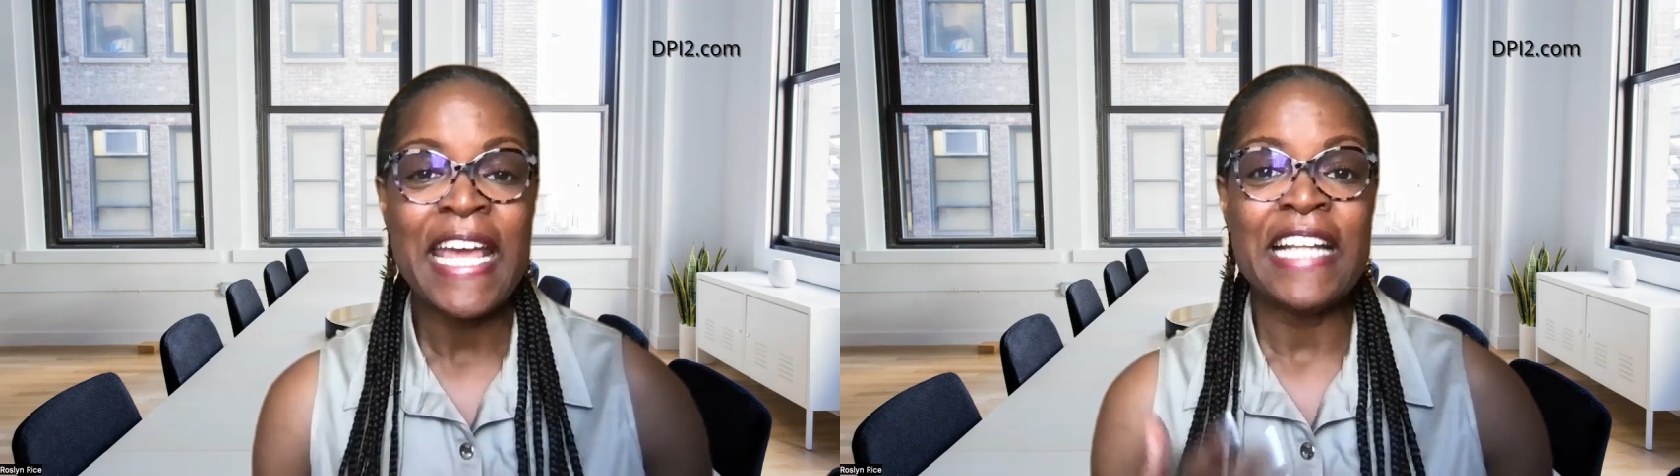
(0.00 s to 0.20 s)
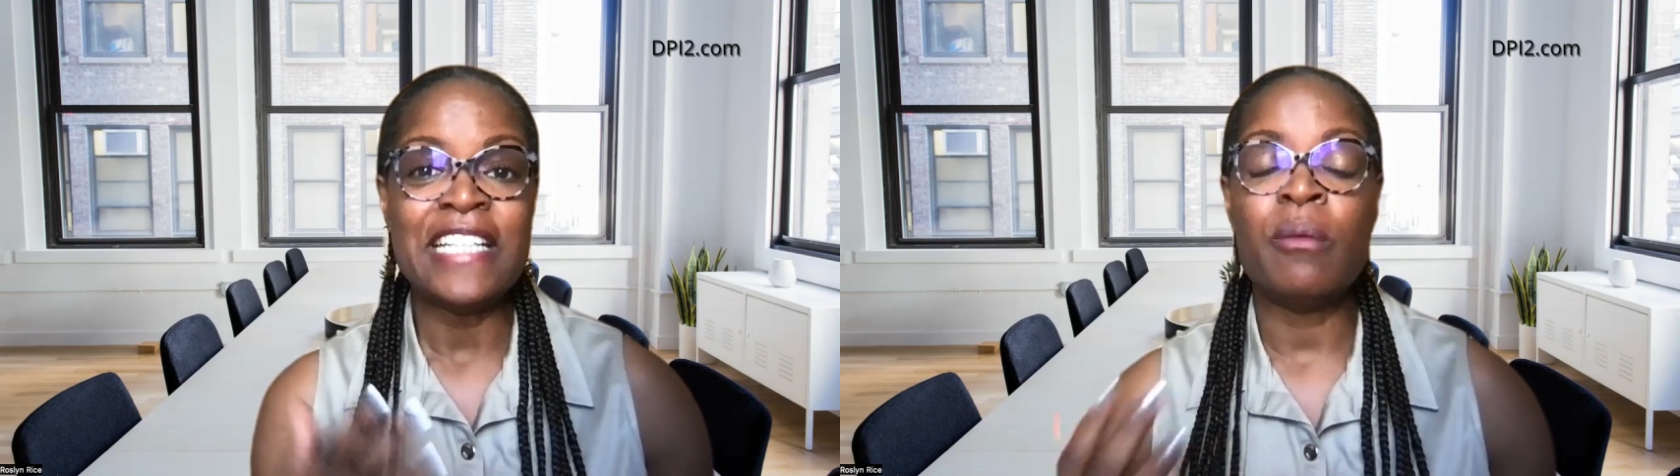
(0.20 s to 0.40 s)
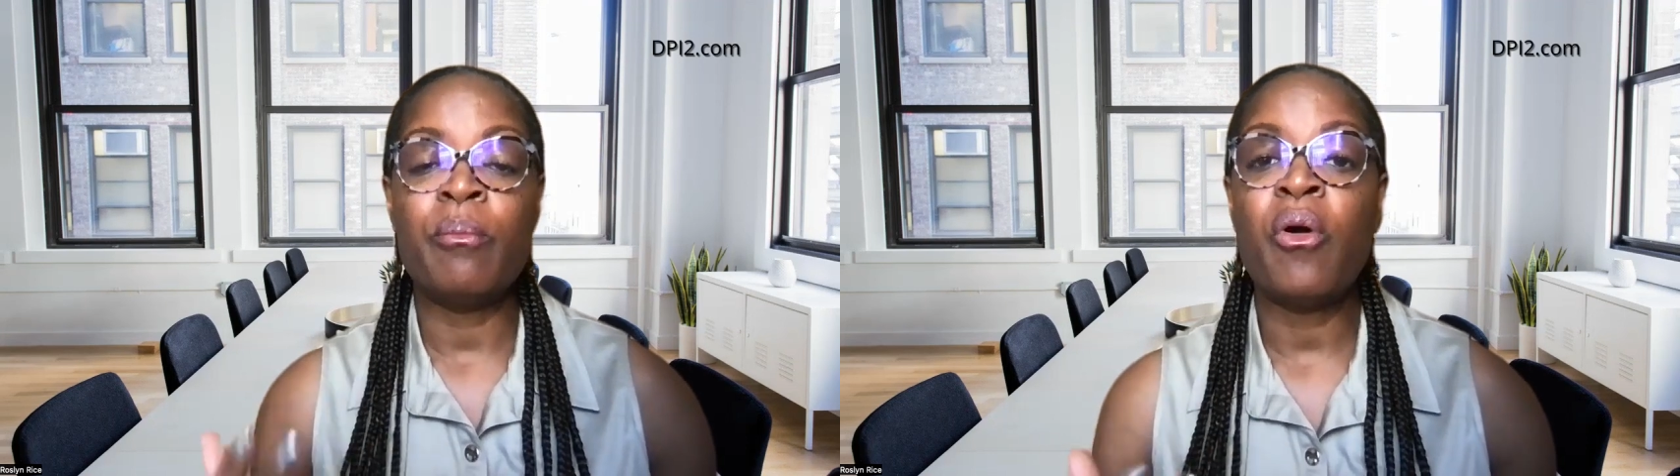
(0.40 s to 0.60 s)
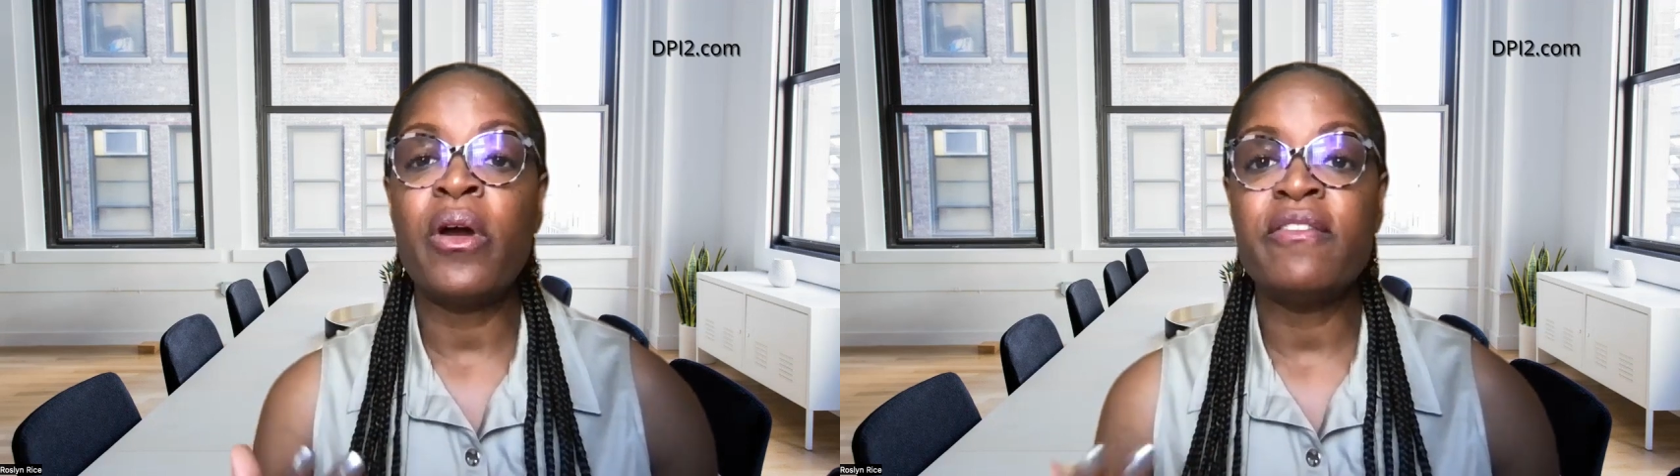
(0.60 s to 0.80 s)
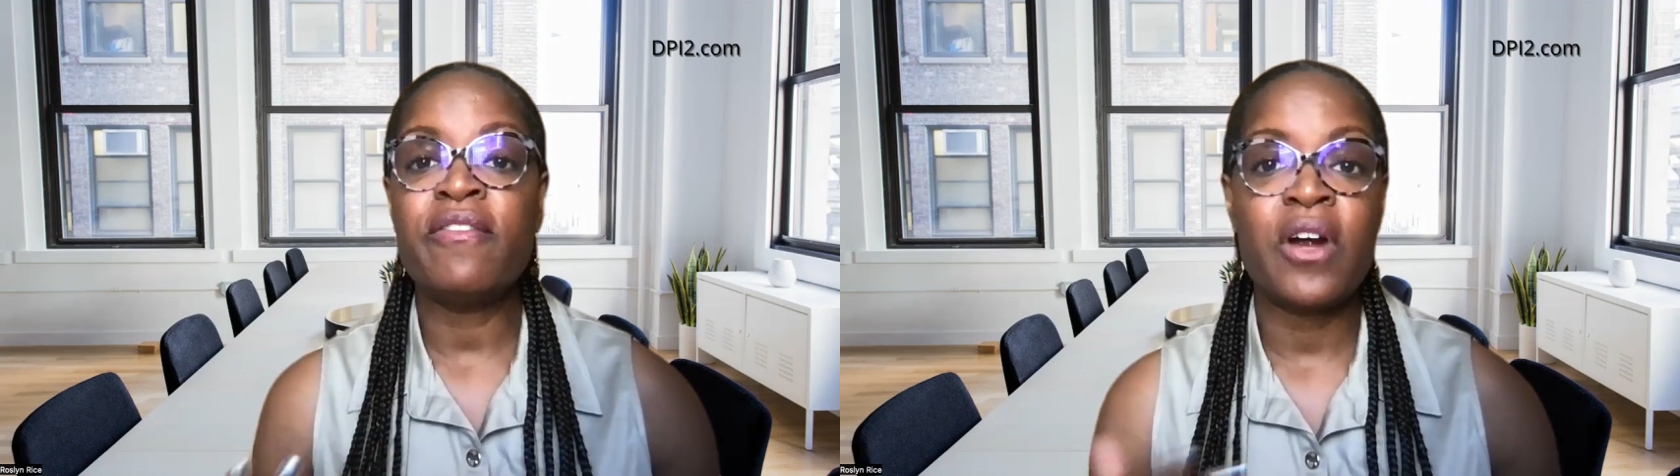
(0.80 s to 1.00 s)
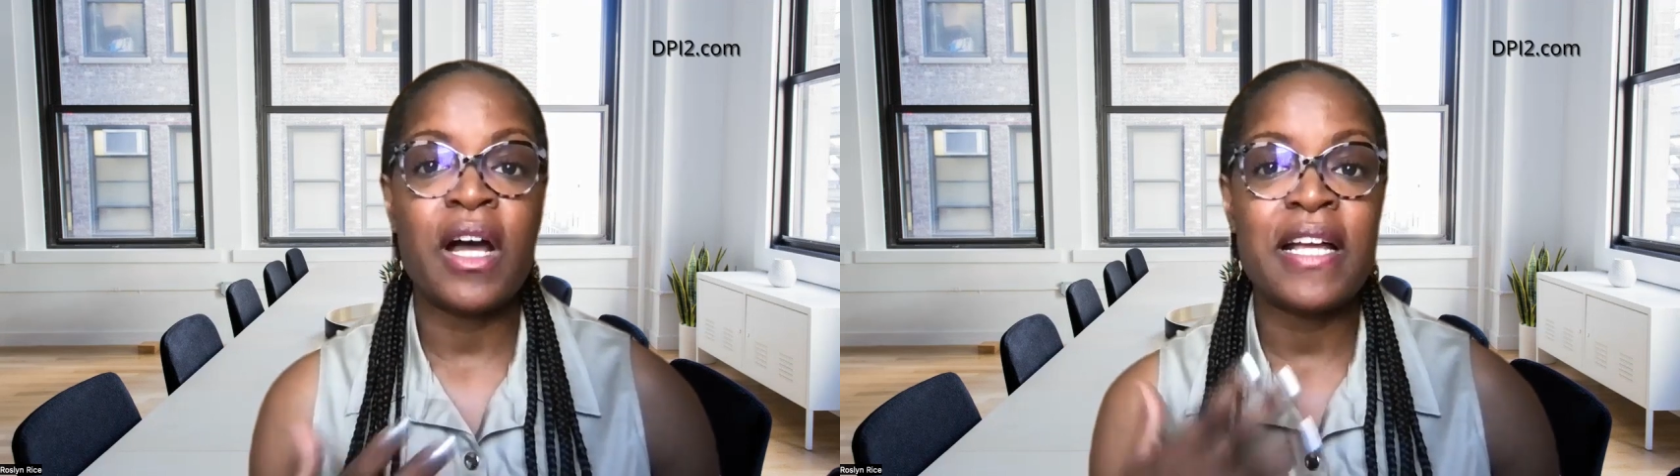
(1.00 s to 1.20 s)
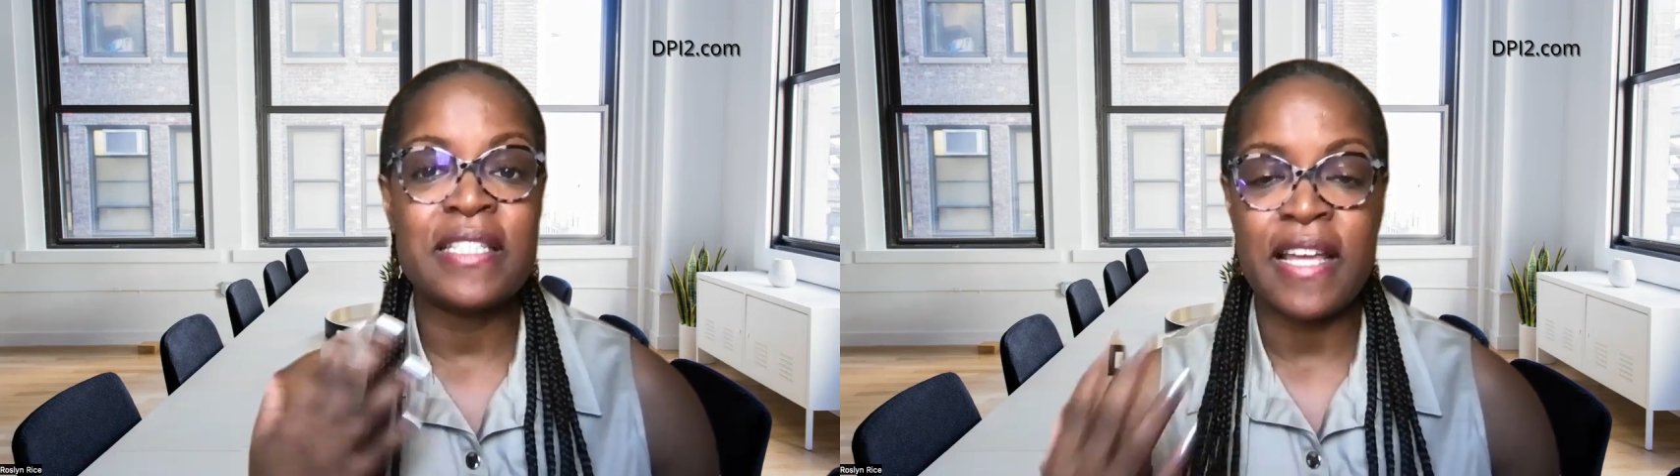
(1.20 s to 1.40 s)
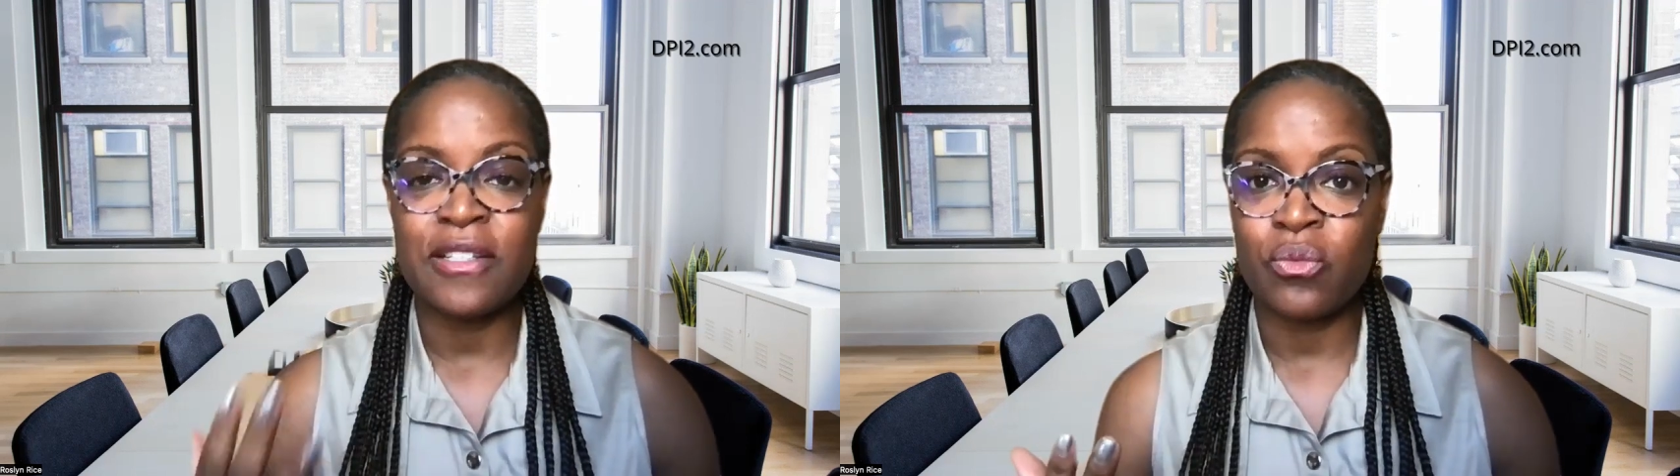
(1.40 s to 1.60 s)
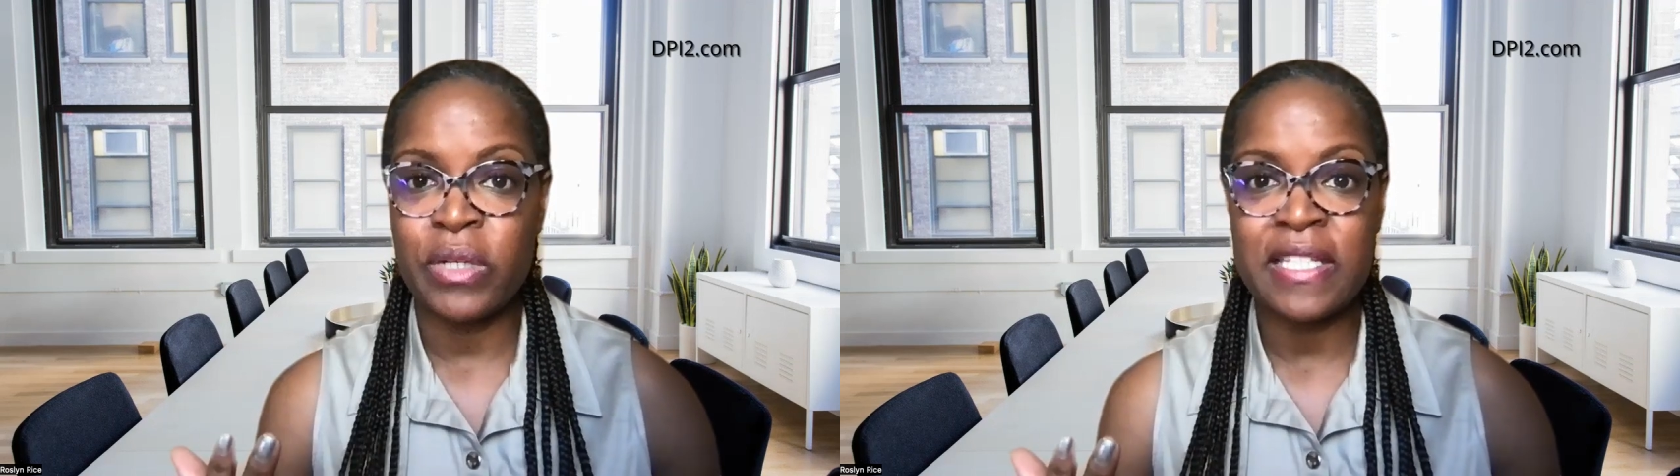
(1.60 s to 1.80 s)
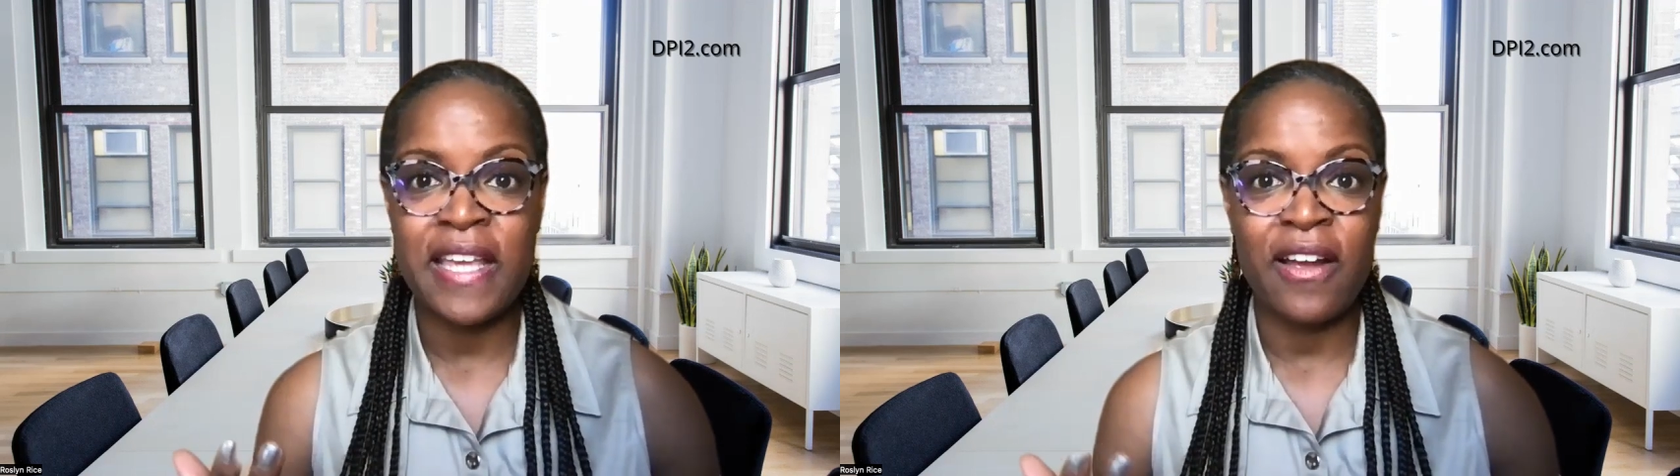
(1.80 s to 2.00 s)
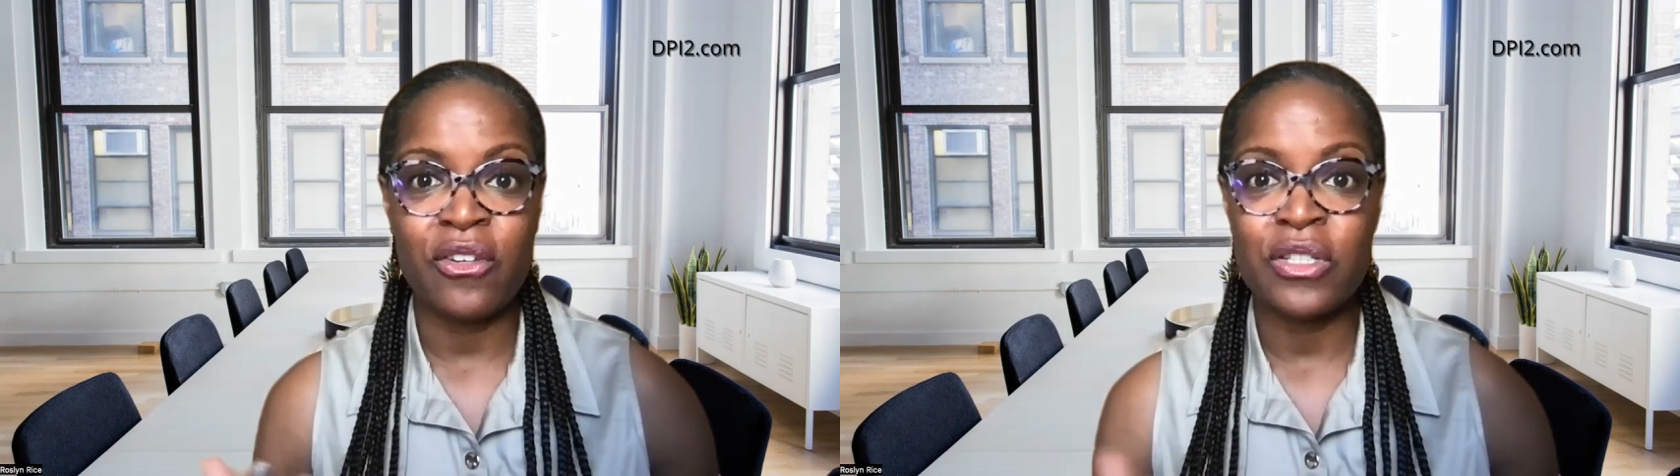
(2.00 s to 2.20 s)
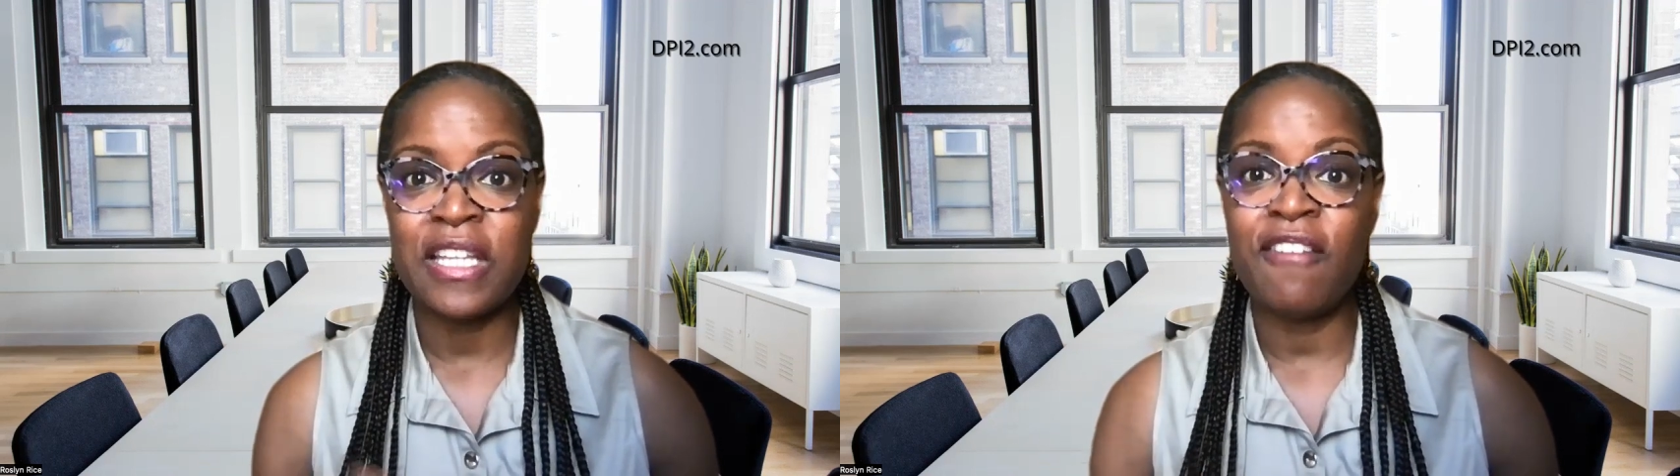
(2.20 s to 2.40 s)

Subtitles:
It's important for us as retailers.